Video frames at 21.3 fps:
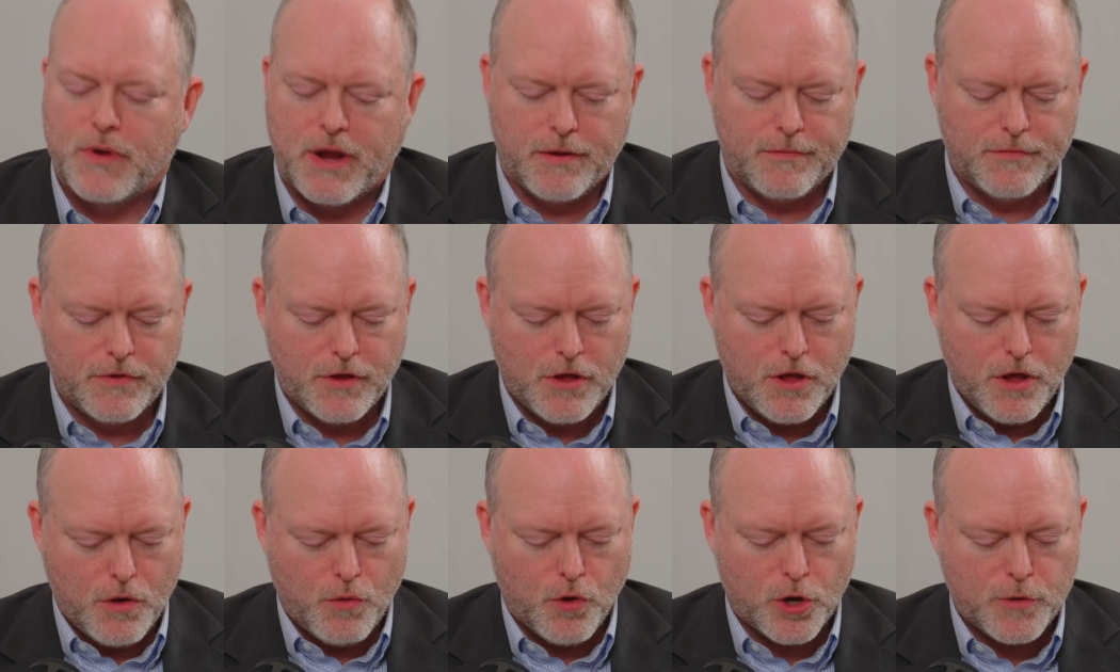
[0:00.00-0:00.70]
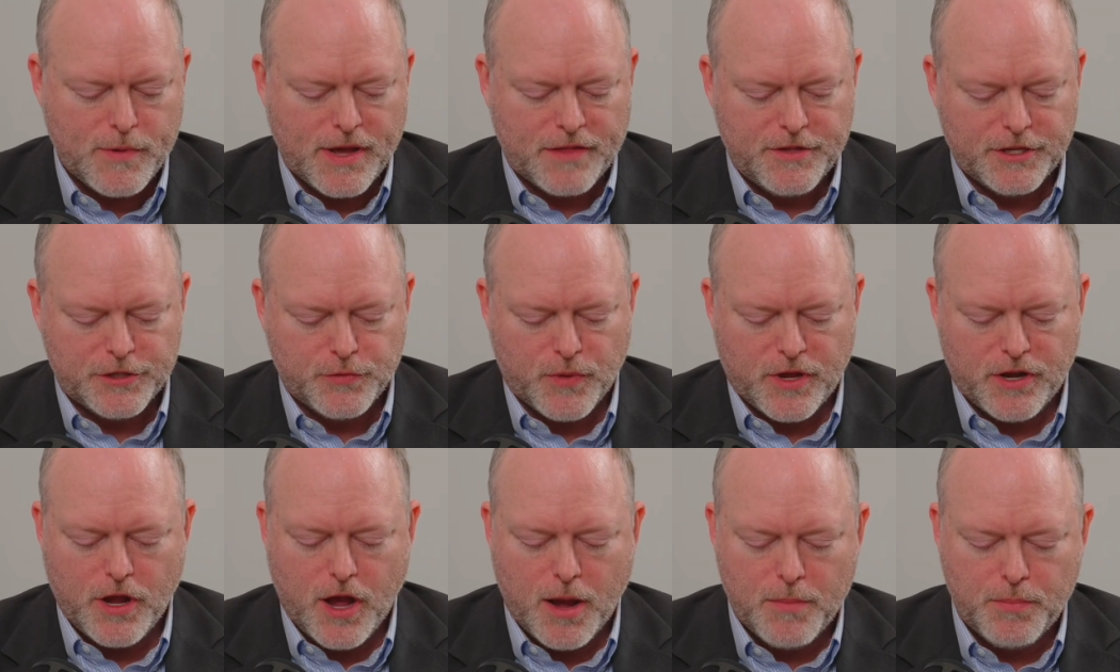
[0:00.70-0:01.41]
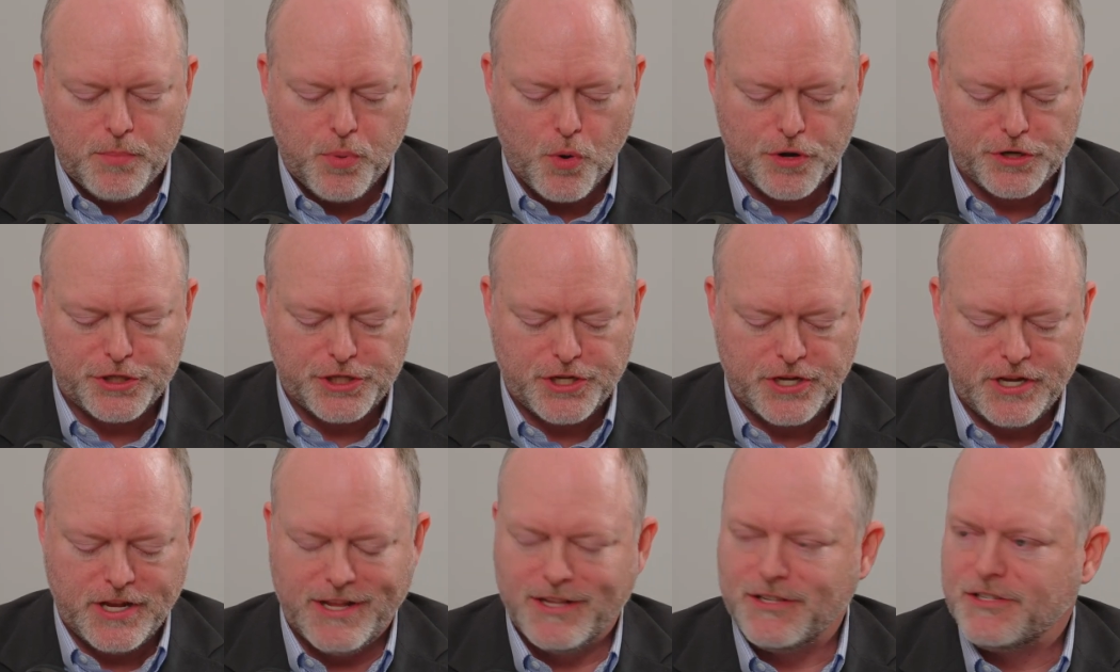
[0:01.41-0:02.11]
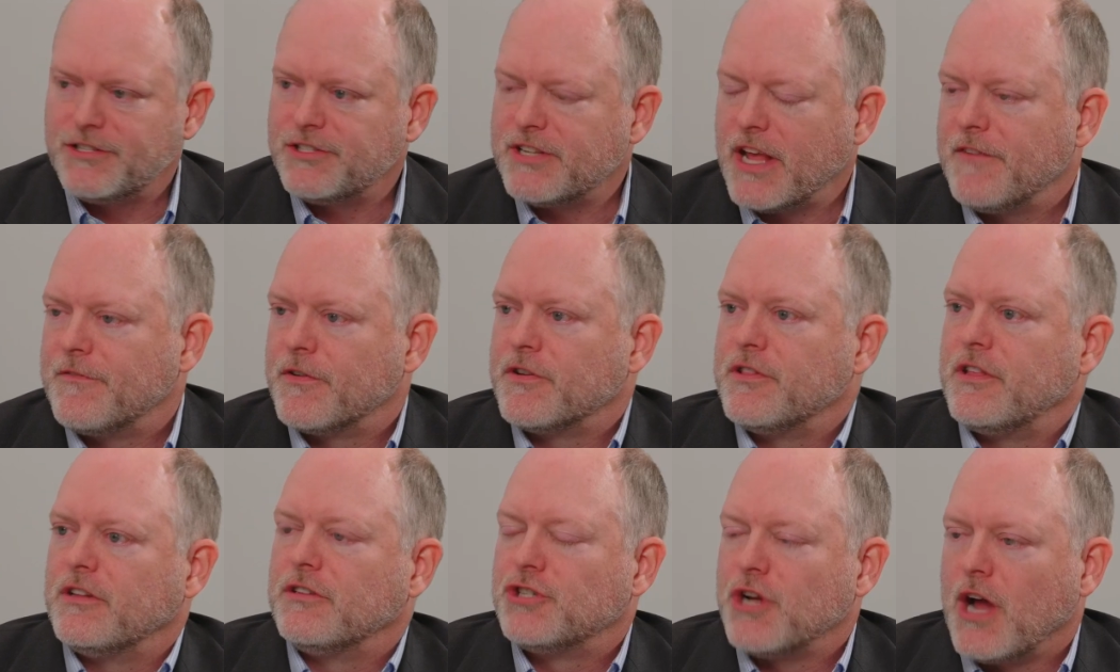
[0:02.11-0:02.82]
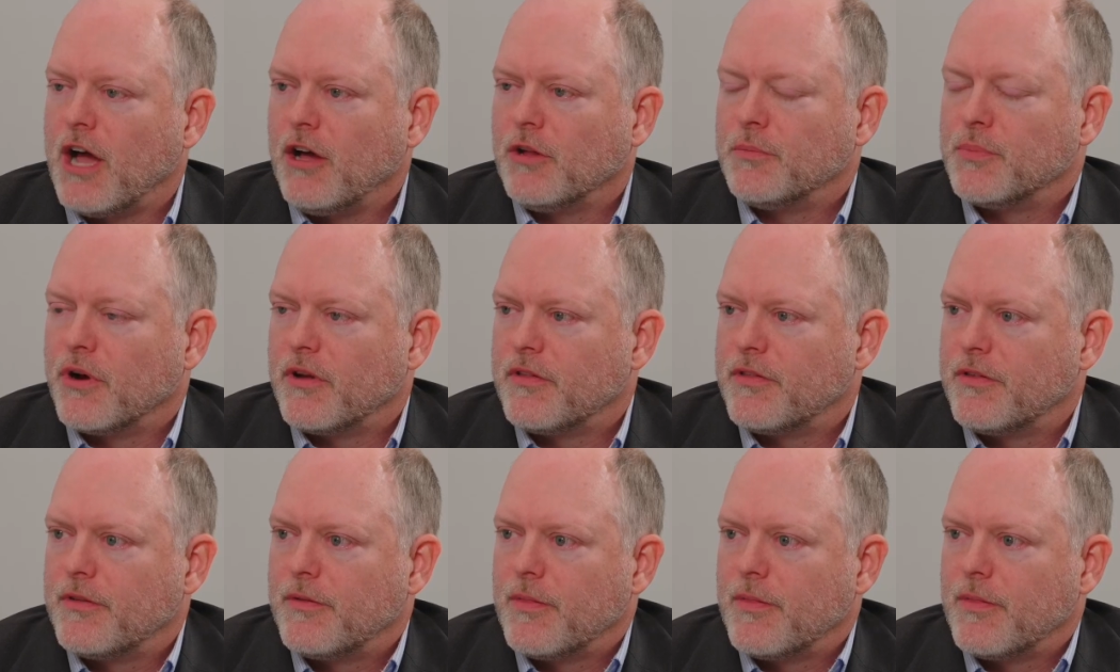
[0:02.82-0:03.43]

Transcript: Right. What about this one? Abortion is safer than childbirth.